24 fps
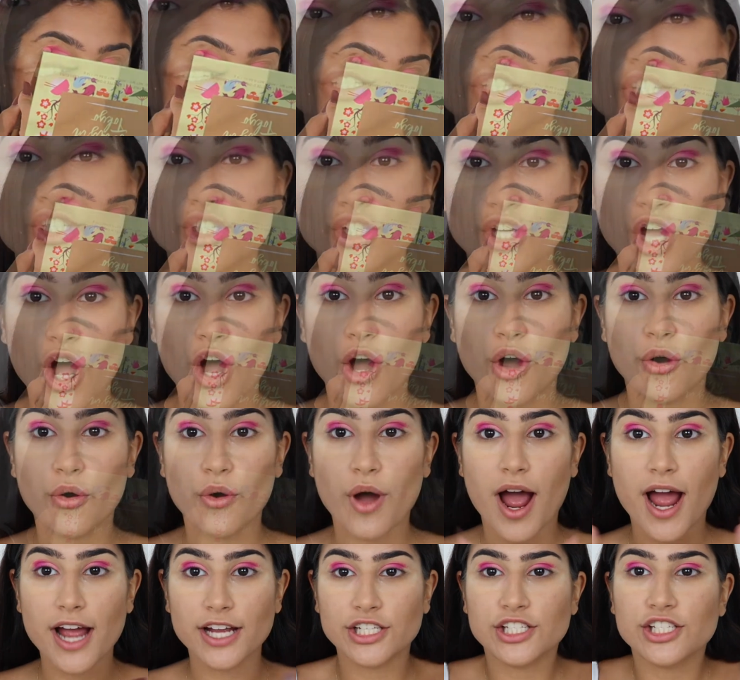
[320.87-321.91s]
So
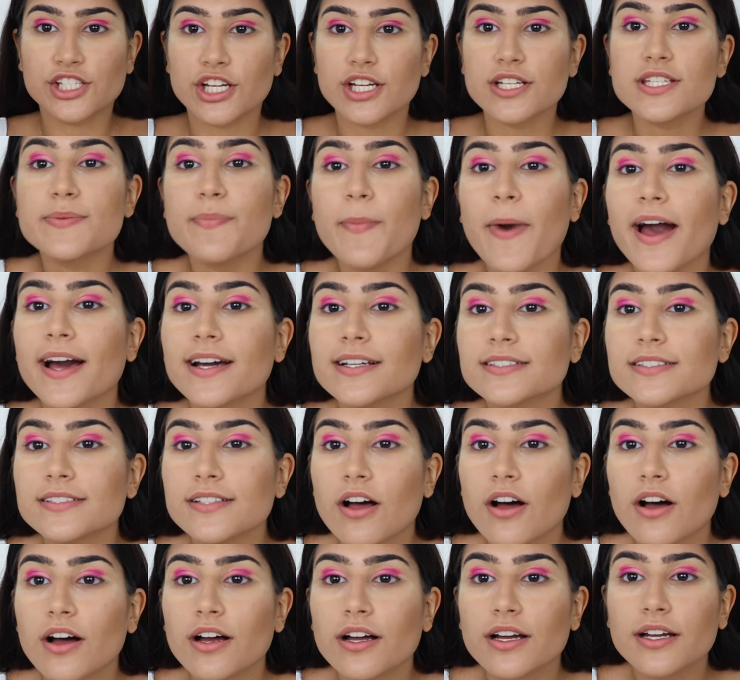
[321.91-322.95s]
I just packed
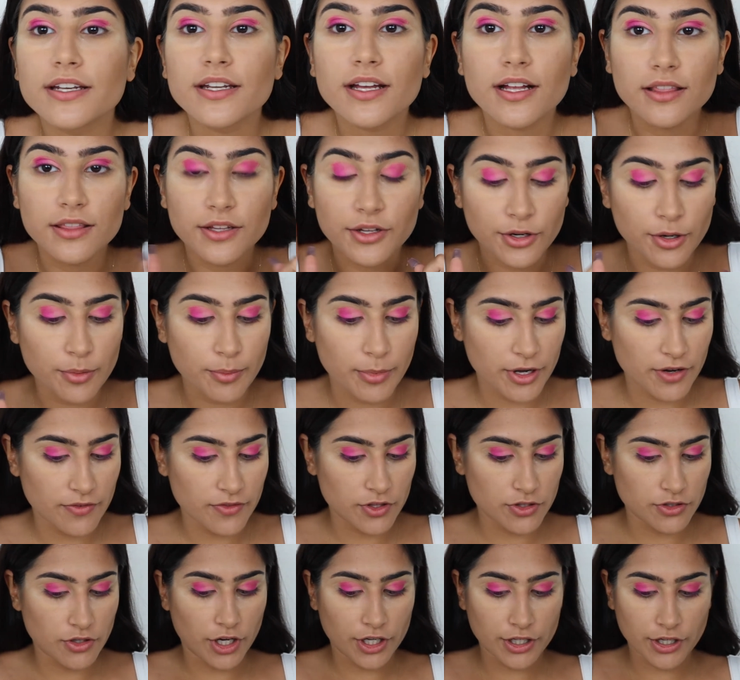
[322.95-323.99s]
on a little bit of
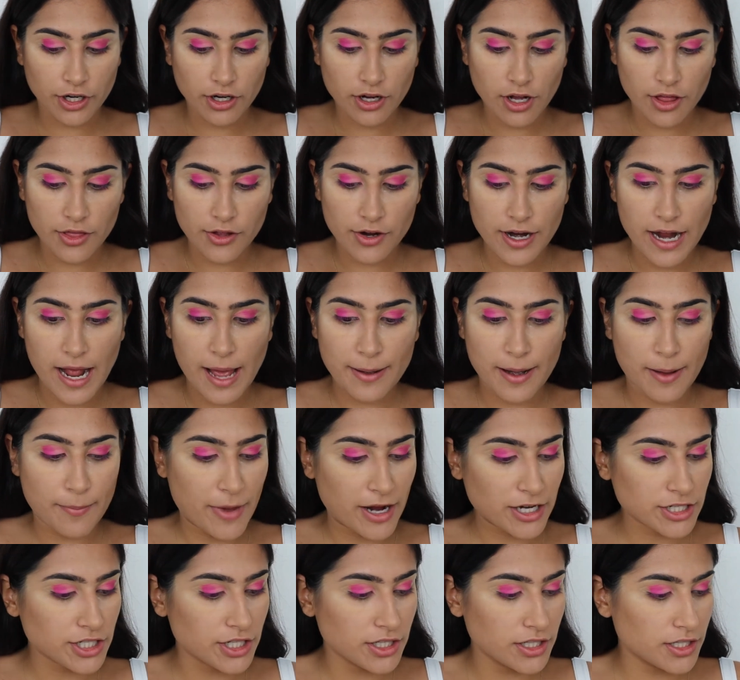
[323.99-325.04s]
the darker color, and I'm
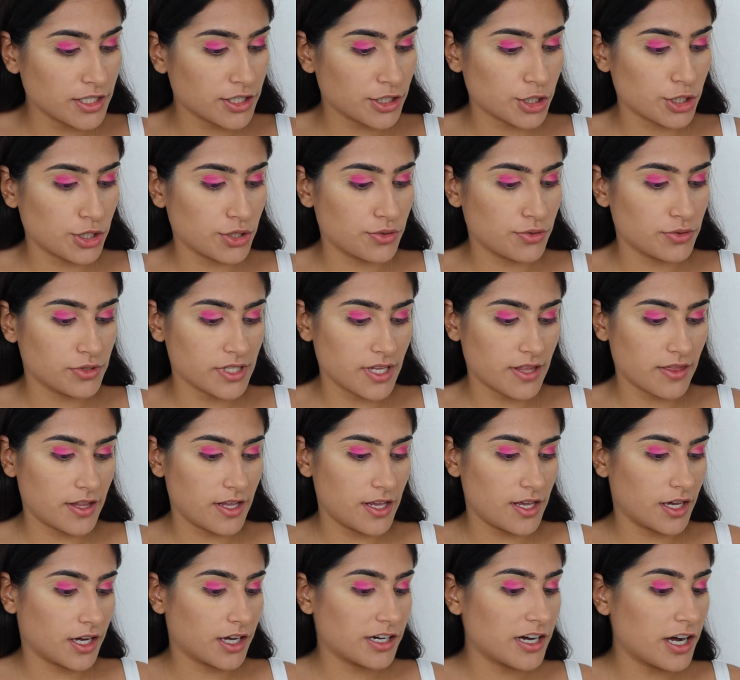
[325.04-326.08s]
actually going to use
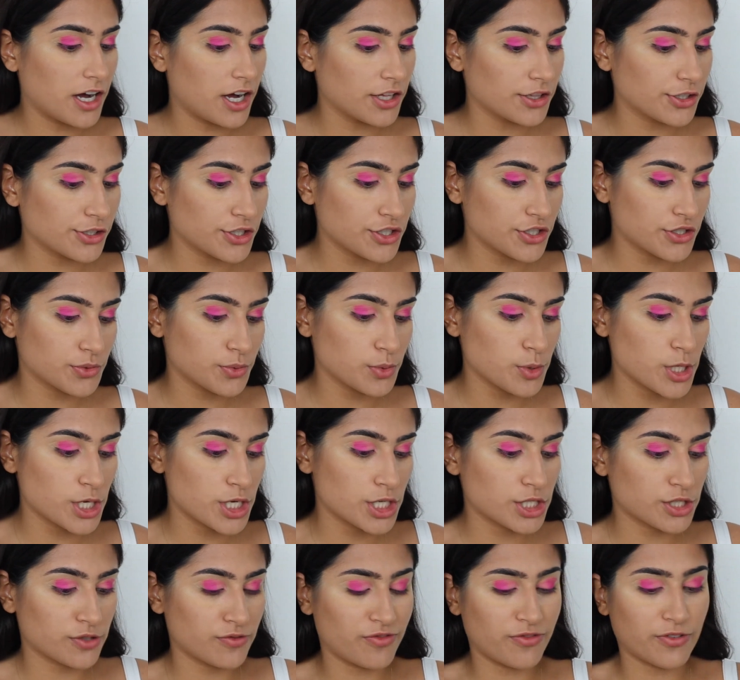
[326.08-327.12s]
the color
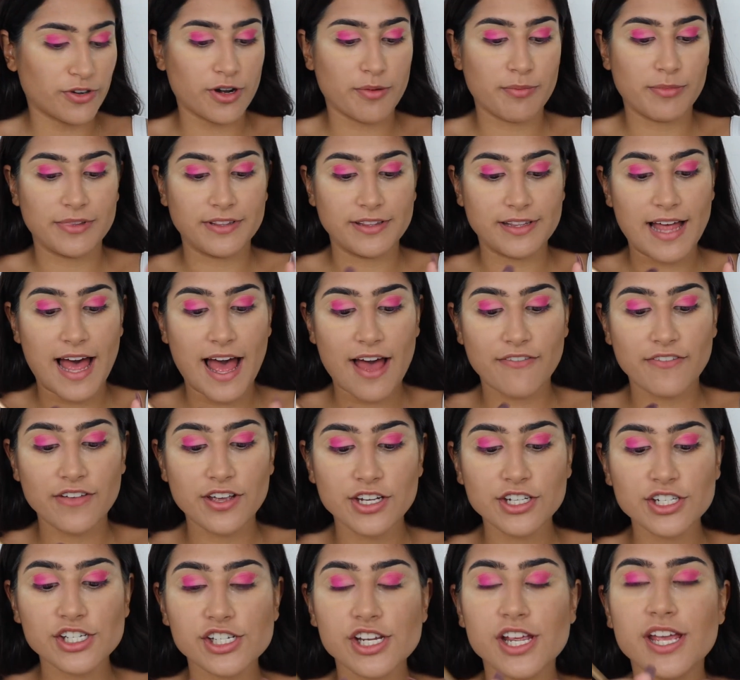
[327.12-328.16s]
switch from
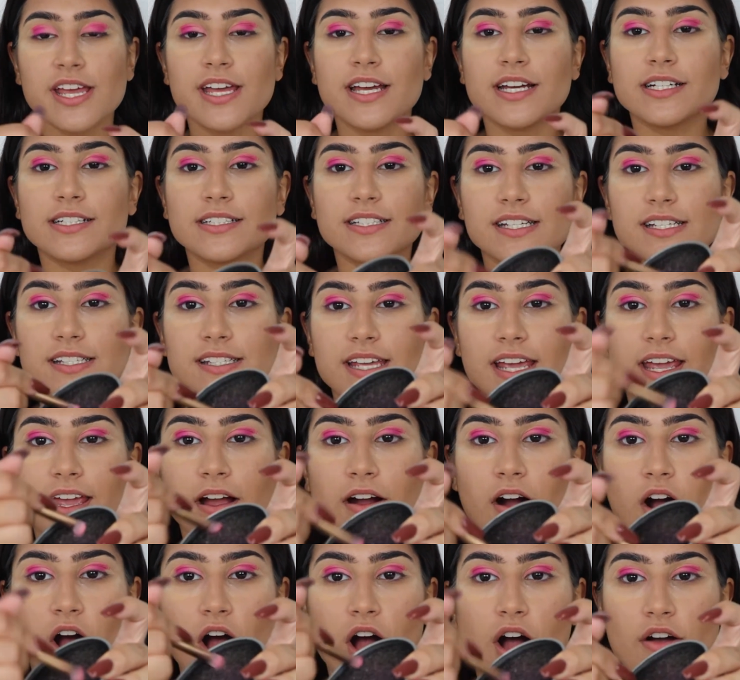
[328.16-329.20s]
Lavish to
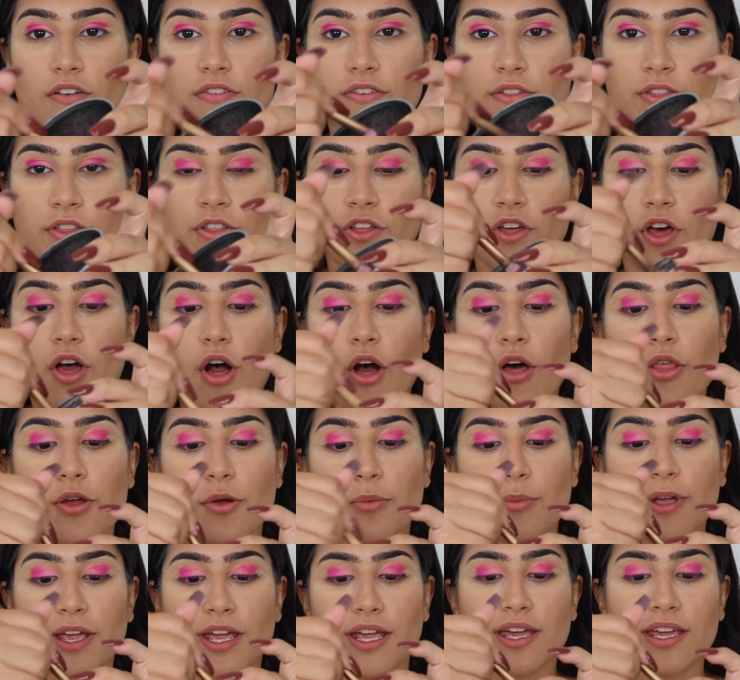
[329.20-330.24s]
take off the
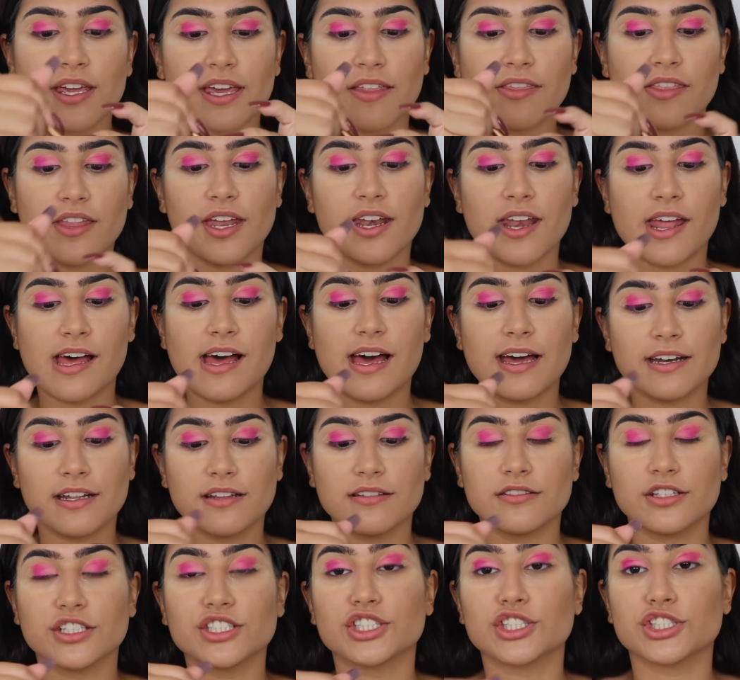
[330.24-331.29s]
other pink and then add
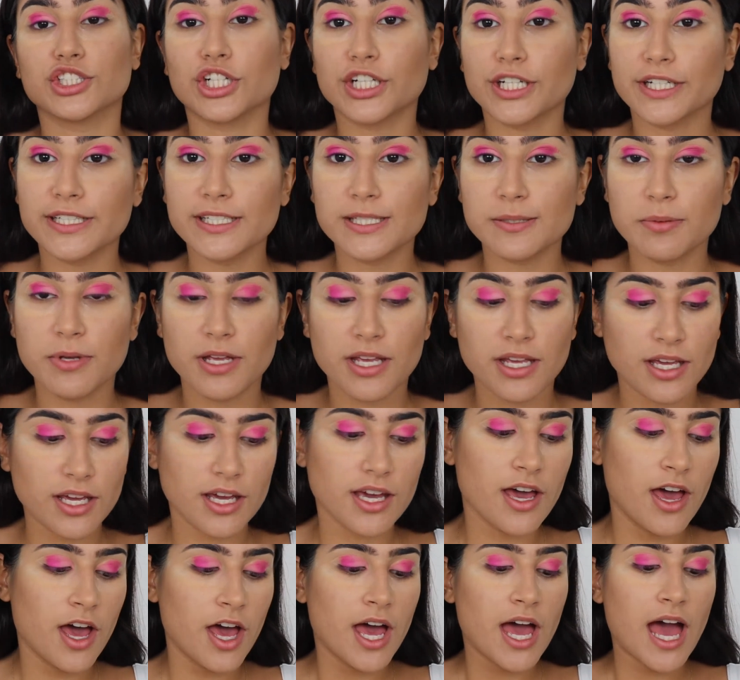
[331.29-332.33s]
in the darkest pink.